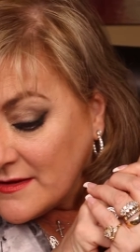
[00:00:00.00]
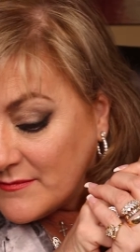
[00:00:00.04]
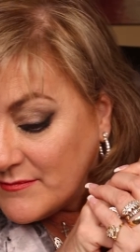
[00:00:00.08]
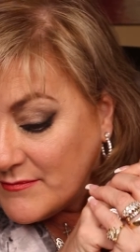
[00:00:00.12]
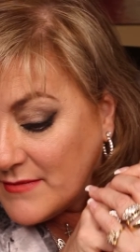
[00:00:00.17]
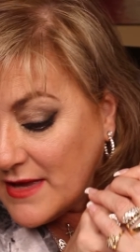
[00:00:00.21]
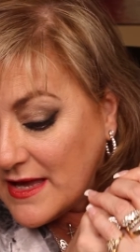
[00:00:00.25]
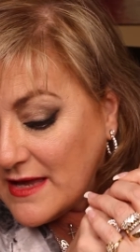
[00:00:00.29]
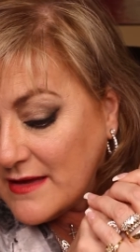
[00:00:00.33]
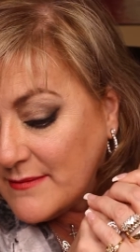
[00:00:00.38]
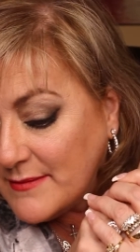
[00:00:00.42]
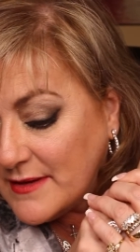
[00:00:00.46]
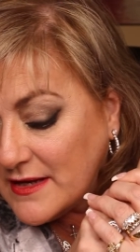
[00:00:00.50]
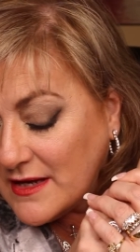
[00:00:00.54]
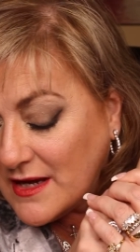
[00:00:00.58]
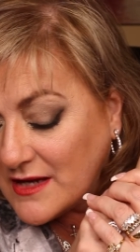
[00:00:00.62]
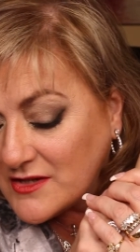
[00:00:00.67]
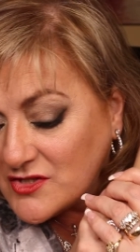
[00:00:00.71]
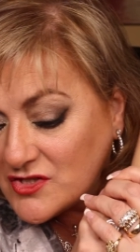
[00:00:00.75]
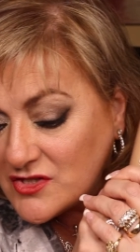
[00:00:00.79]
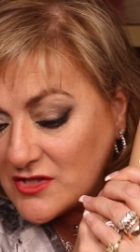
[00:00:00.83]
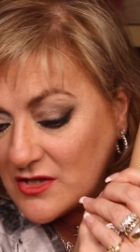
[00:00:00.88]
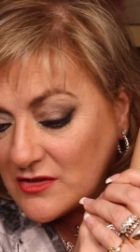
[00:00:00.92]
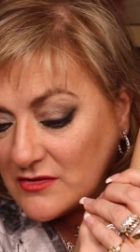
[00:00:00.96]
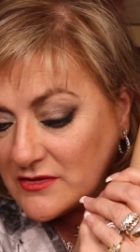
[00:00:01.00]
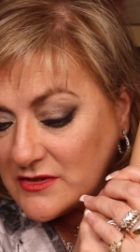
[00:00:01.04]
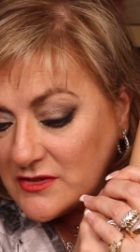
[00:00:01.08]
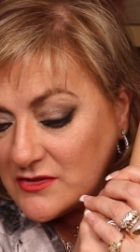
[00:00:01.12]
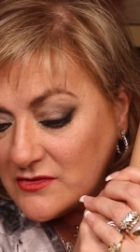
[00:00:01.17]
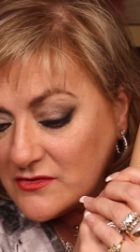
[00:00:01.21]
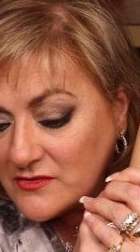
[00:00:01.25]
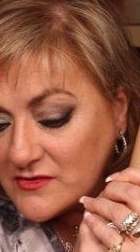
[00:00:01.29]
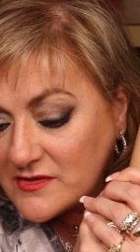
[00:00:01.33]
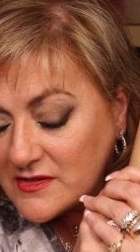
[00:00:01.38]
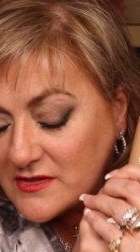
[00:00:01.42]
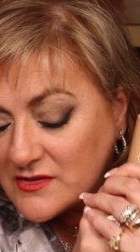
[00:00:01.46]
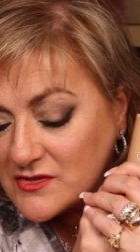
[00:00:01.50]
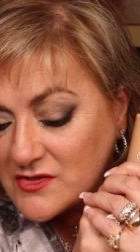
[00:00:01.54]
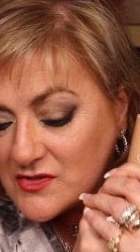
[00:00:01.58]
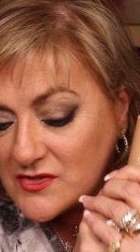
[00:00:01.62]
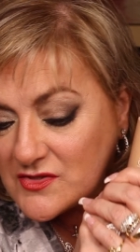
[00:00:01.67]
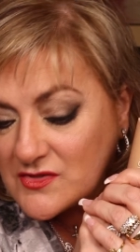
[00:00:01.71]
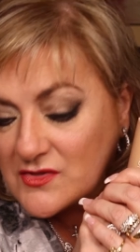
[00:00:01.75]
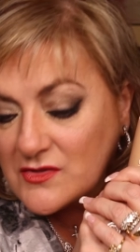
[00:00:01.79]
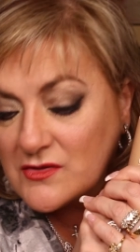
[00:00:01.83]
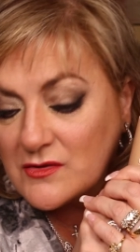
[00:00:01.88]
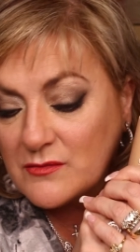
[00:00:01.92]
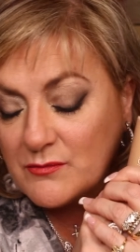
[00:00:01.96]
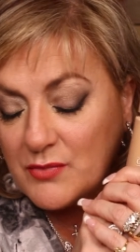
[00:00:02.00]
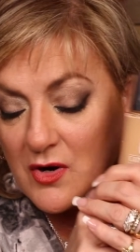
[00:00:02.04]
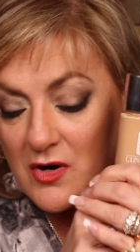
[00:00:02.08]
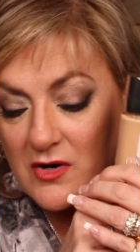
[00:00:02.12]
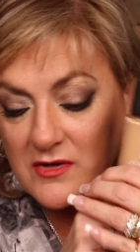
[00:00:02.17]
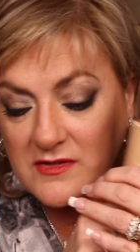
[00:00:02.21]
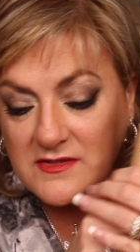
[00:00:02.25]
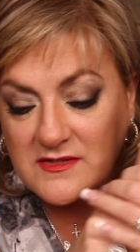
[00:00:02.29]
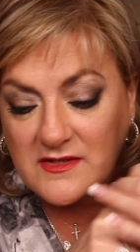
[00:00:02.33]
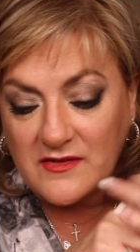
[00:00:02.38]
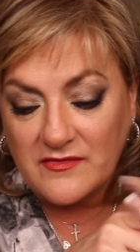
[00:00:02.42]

Maybe I should only use it in certain parts